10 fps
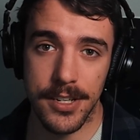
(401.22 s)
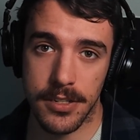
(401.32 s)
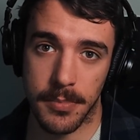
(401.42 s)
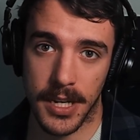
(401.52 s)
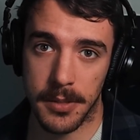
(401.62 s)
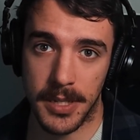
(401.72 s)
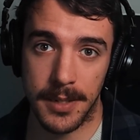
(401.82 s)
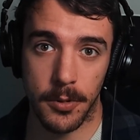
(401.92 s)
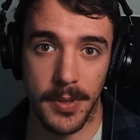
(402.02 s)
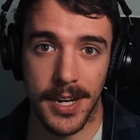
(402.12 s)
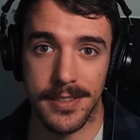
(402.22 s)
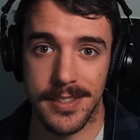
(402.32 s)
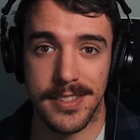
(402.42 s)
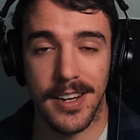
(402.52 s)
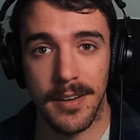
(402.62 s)
mentioned by the Bible because
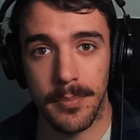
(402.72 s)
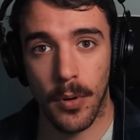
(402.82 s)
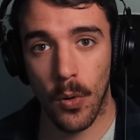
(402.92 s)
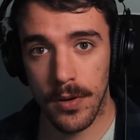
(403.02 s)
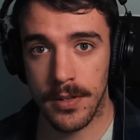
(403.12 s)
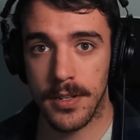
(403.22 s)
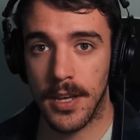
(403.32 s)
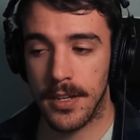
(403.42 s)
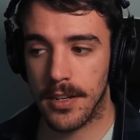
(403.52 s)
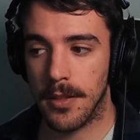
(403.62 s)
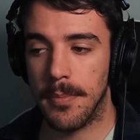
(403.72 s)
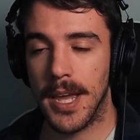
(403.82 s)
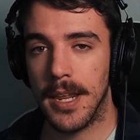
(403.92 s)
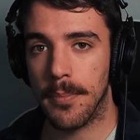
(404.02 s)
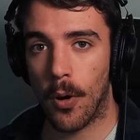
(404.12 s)
it's not important to the
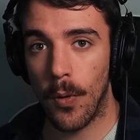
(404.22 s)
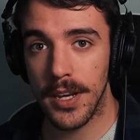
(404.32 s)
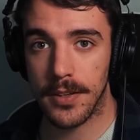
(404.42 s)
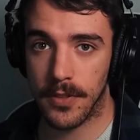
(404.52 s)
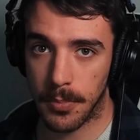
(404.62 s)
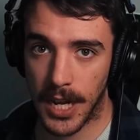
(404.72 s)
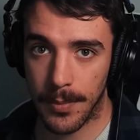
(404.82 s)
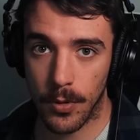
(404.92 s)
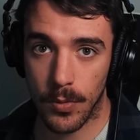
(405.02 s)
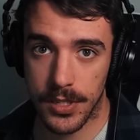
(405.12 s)
main point of the Bible,